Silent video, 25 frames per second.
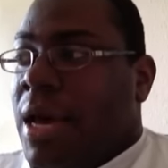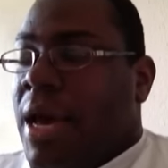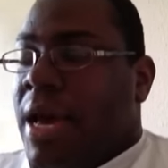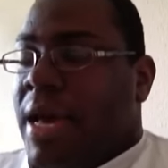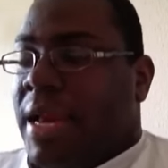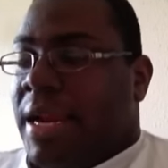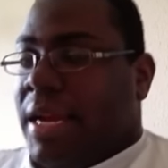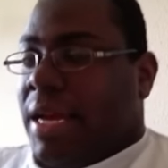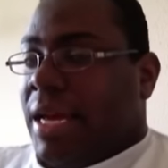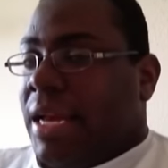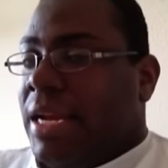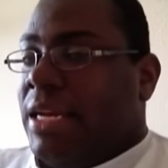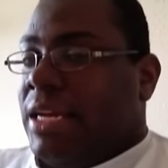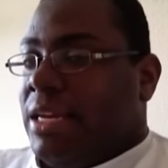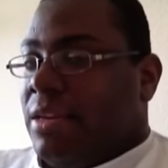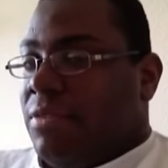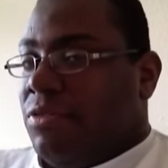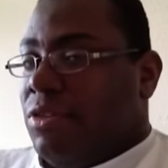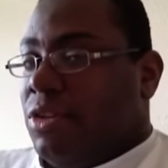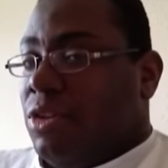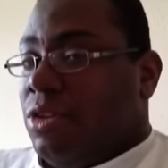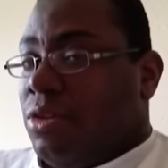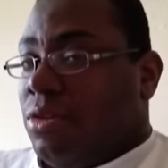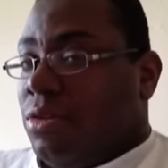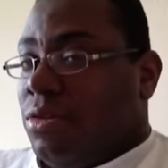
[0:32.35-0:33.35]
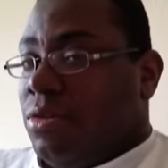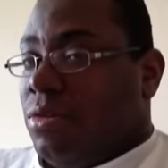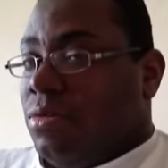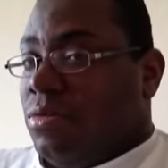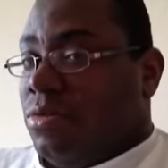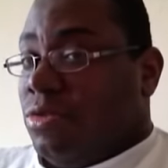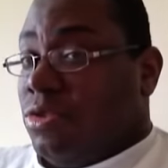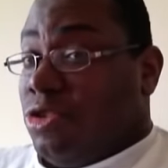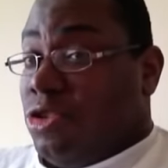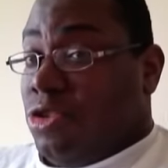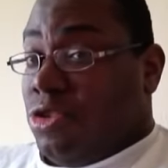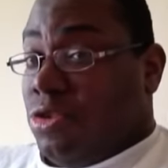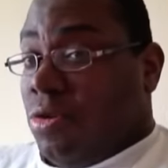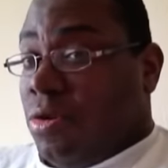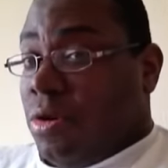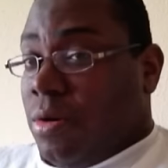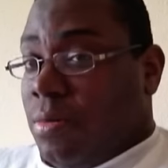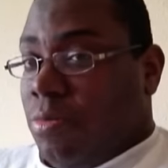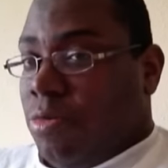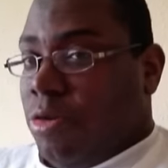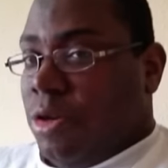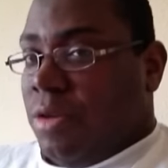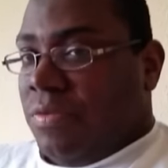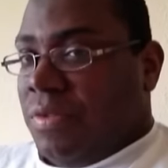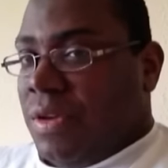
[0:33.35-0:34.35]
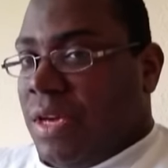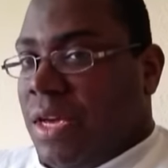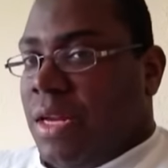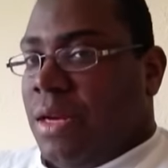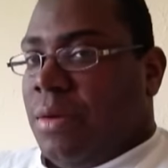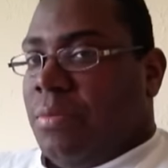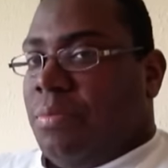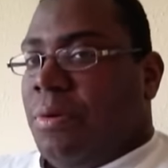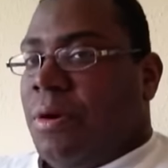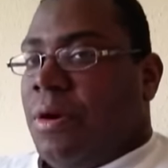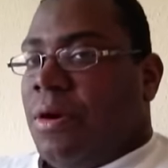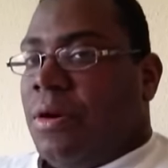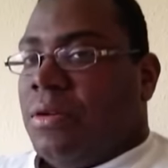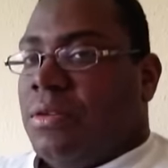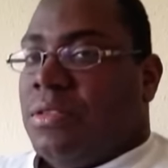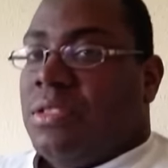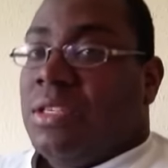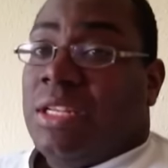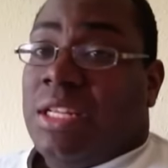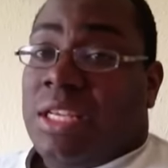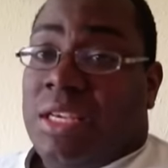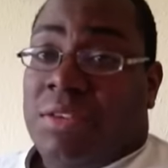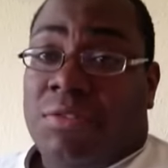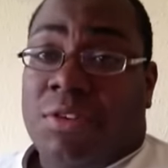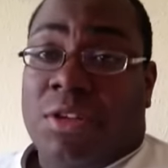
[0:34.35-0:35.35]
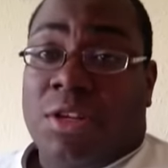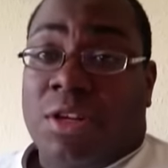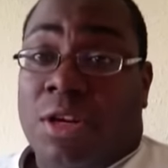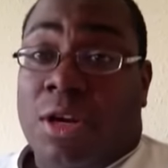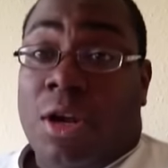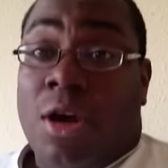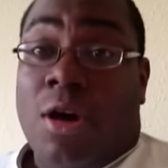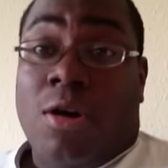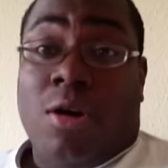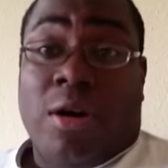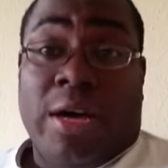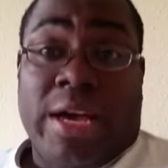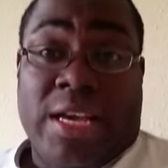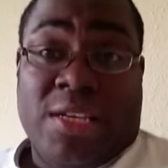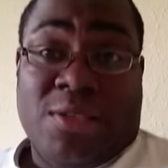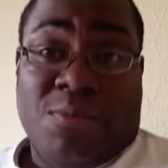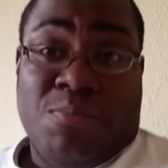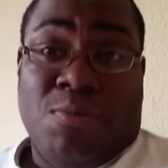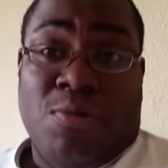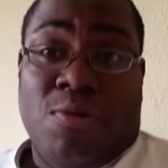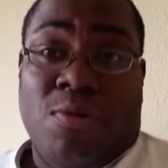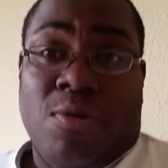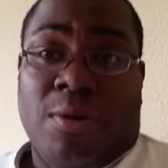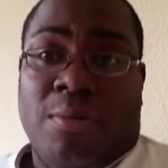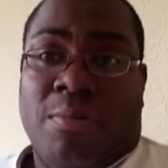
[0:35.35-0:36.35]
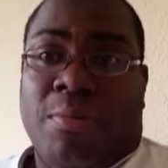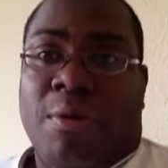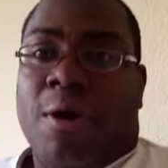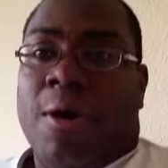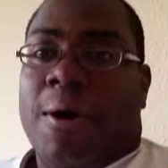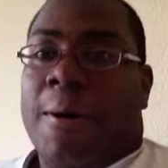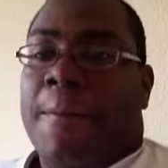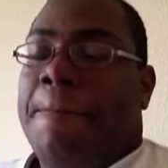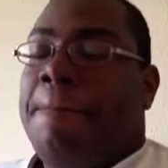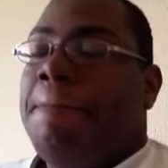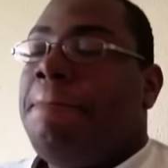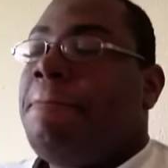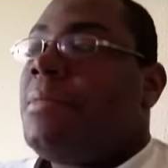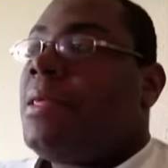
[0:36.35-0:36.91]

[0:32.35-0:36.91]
And I kind of gave you the short, abbreviated part instead of giving you the long ass, boring part.